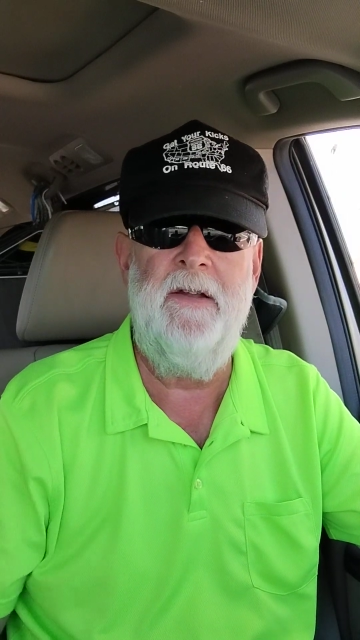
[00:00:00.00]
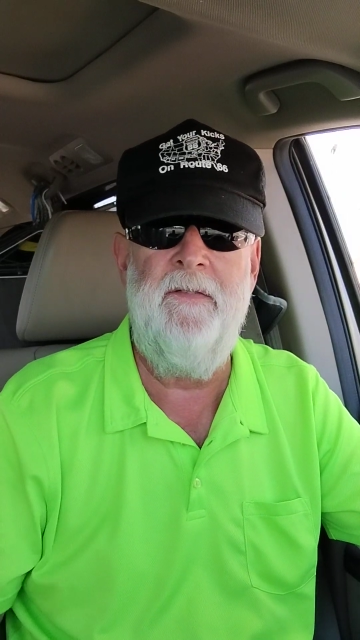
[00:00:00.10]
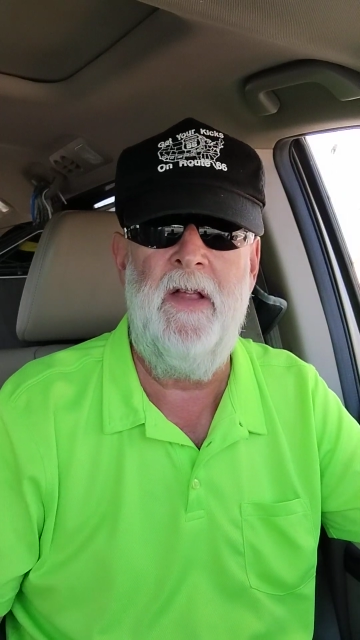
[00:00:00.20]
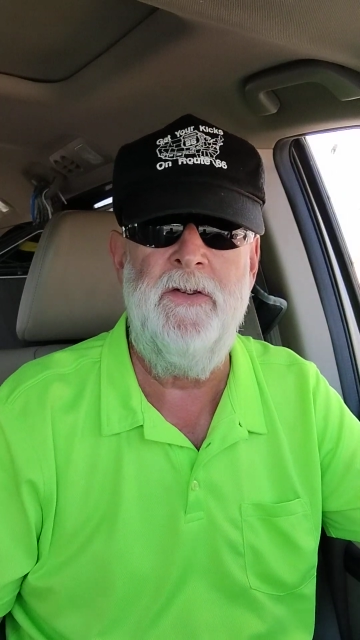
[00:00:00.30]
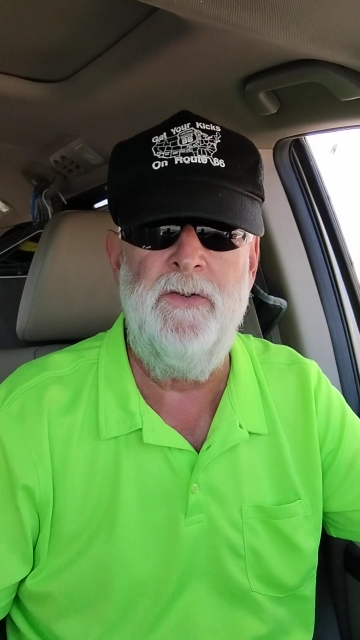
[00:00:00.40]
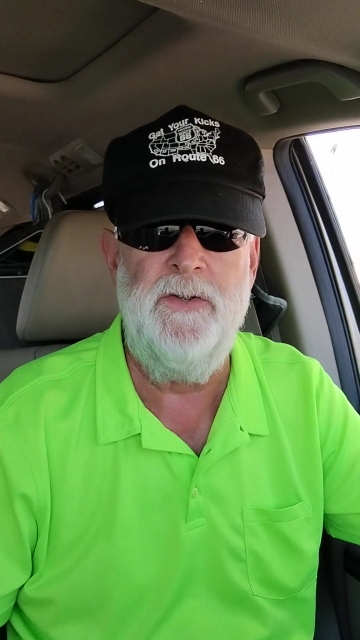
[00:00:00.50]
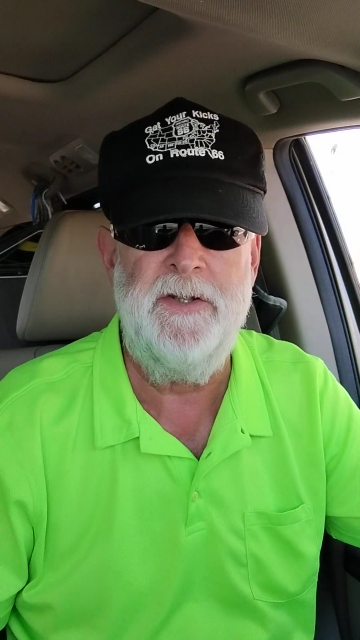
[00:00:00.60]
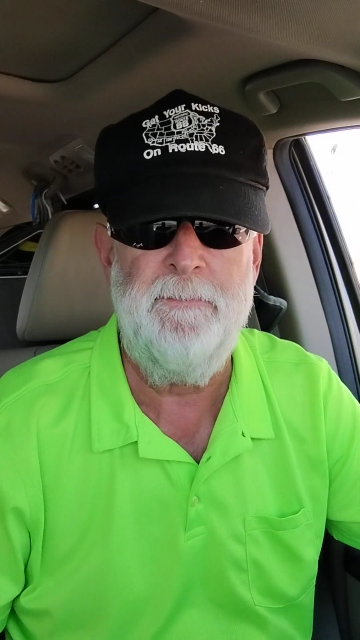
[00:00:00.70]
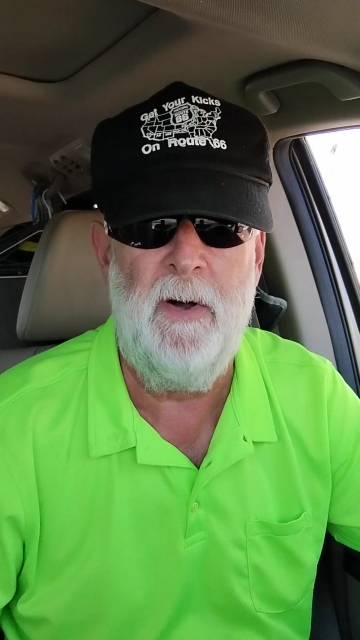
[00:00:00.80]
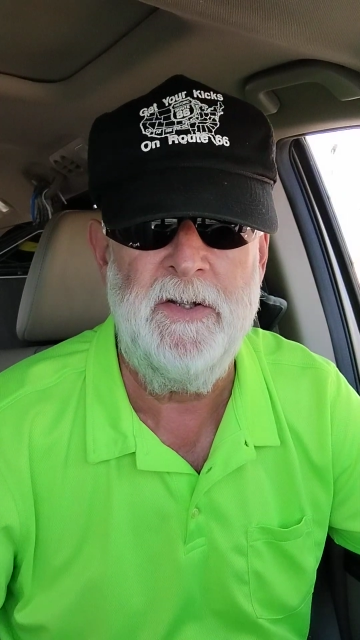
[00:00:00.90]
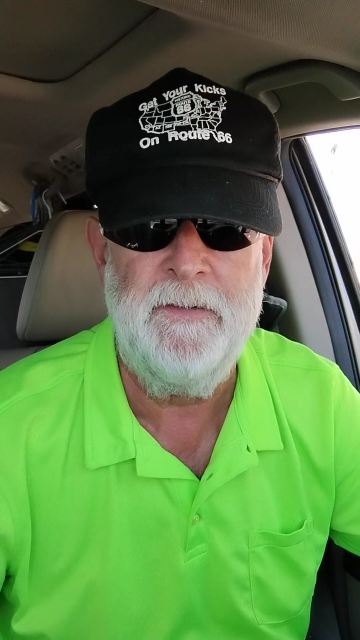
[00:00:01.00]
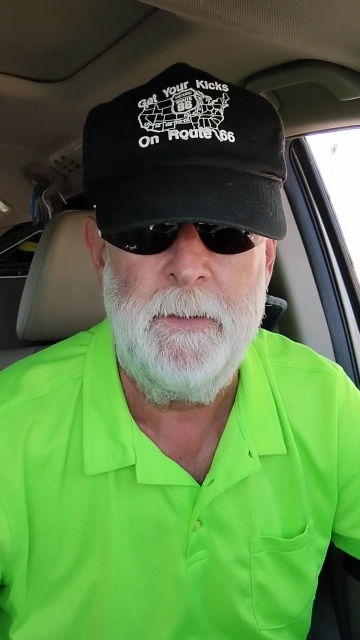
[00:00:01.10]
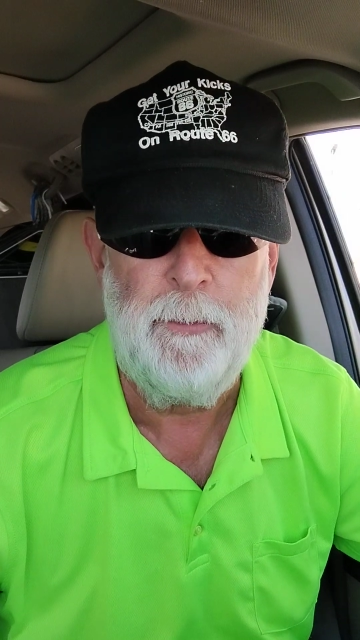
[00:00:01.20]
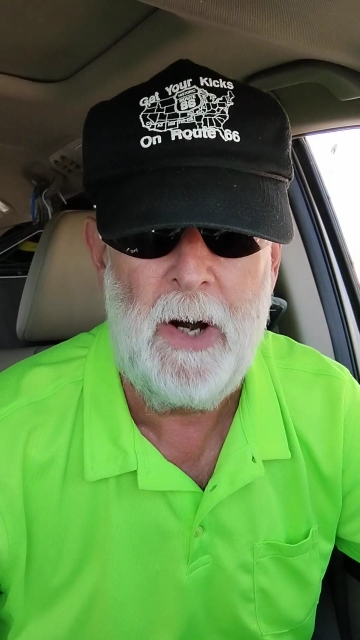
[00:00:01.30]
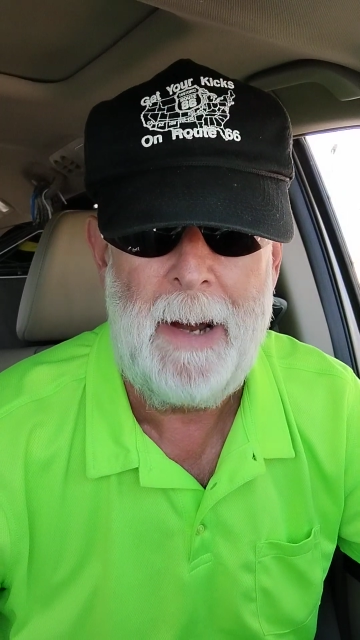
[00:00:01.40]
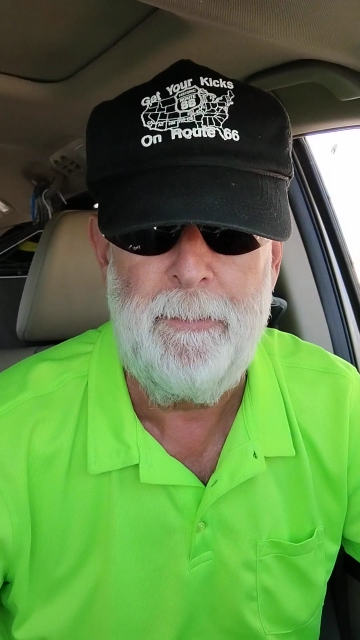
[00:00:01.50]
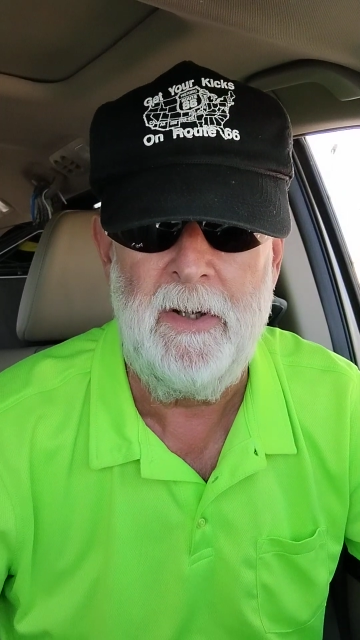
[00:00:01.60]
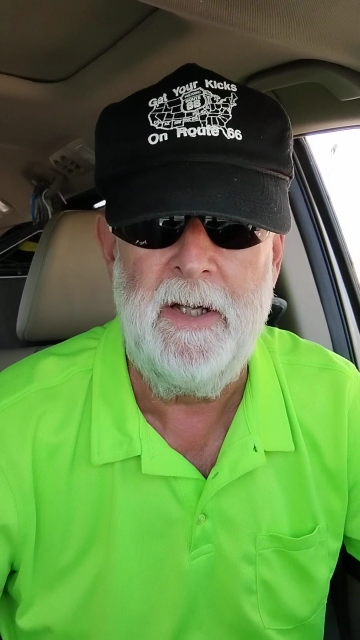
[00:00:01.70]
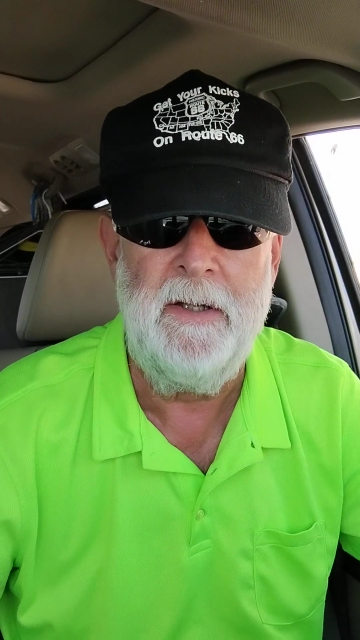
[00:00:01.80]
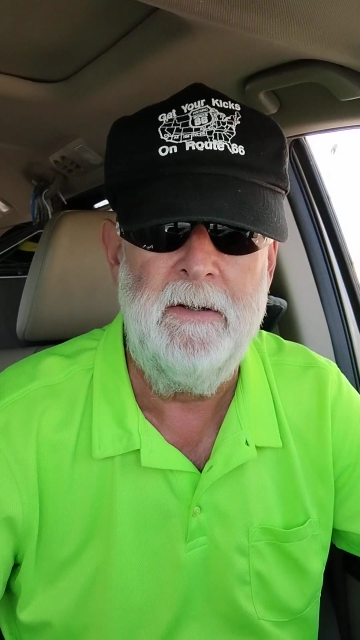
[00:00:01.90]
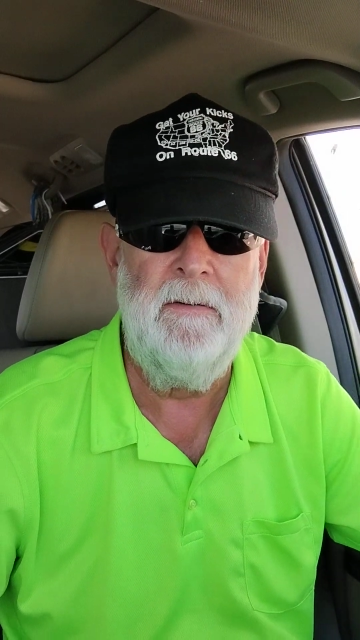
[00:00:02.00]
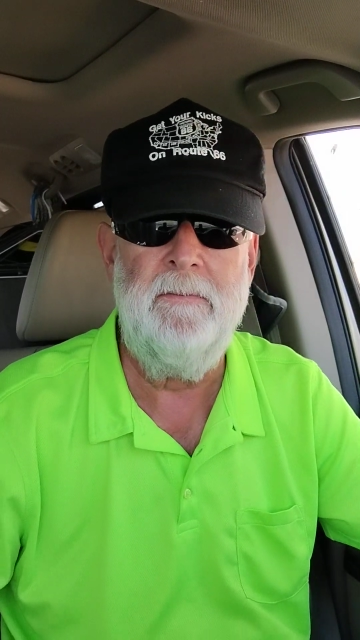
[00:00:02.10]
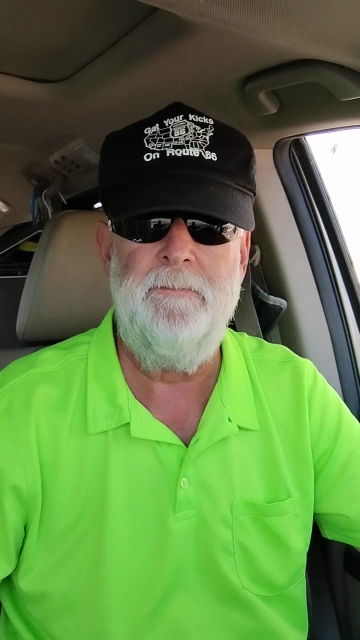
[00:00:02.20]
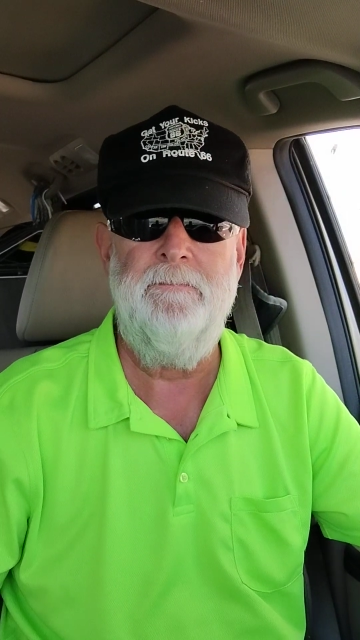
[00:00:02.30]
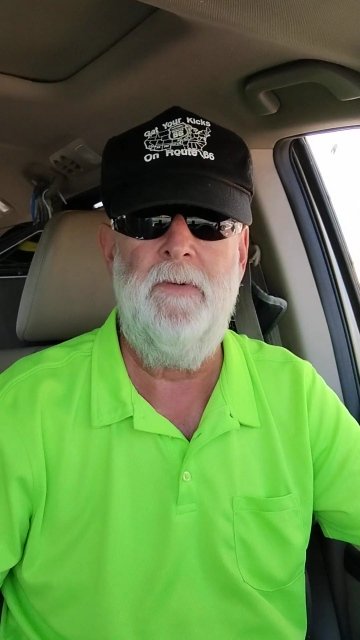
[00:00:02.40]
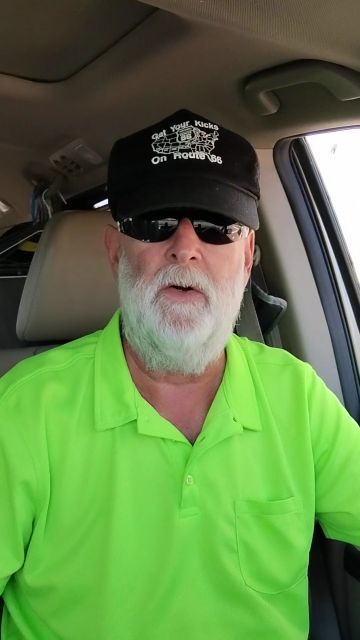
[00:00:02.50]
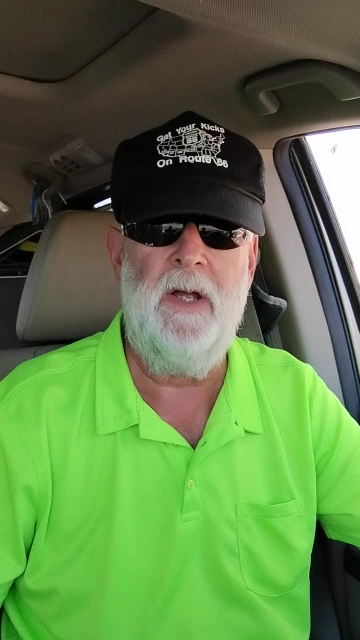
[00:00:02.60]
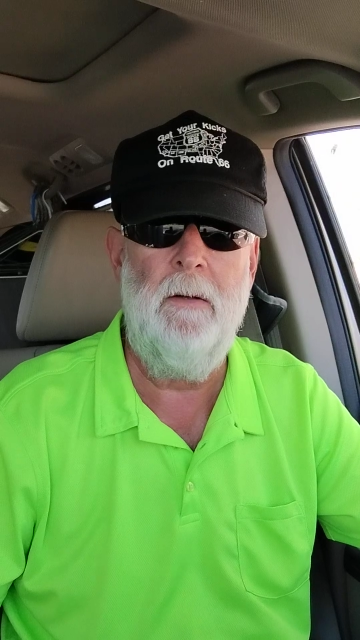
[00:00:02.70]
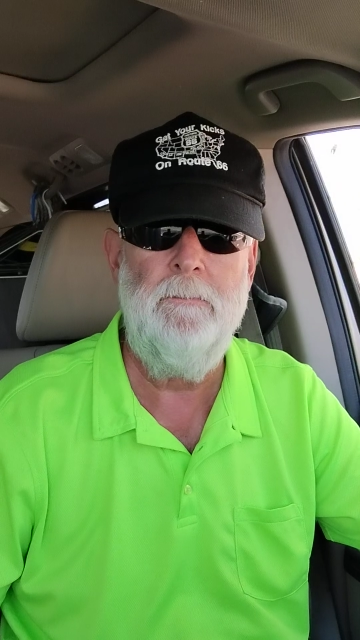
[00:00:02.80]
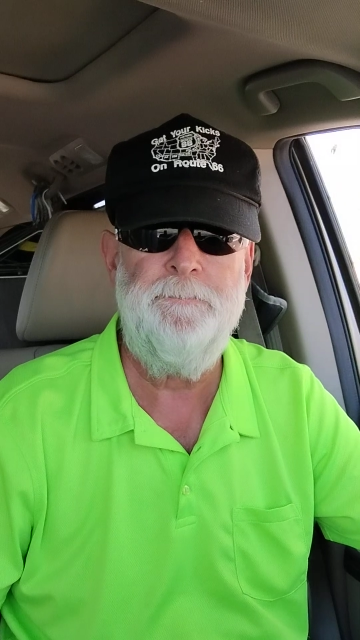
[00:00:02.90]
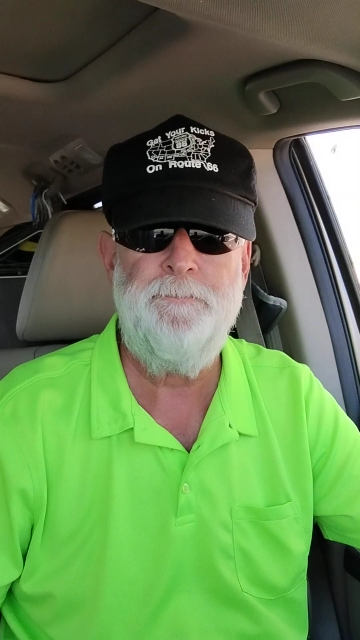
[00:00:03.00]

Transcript: and then you dispose of it properly. Okay.